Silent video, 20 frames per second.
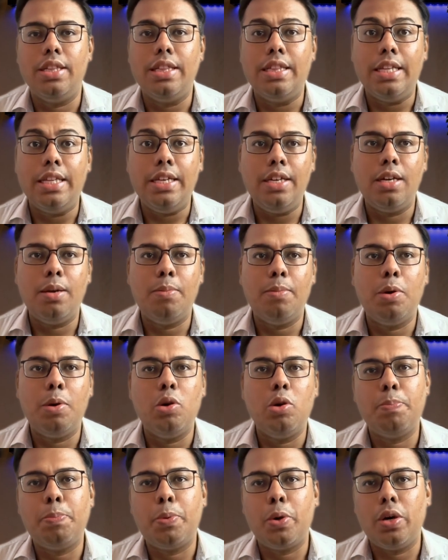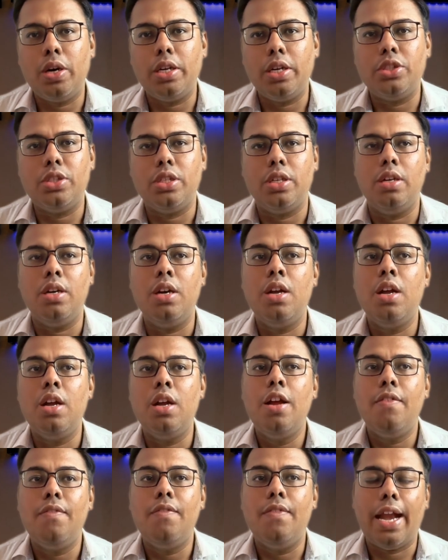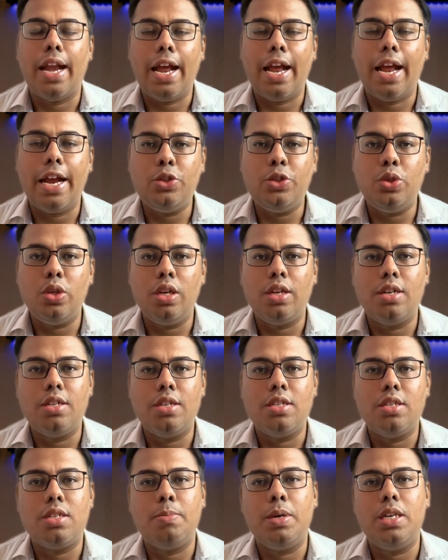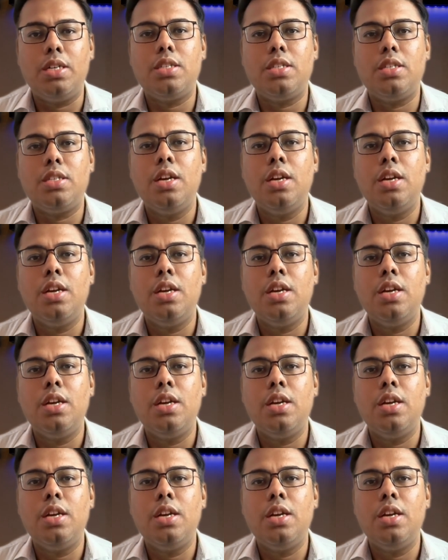Think about the production, when actual customers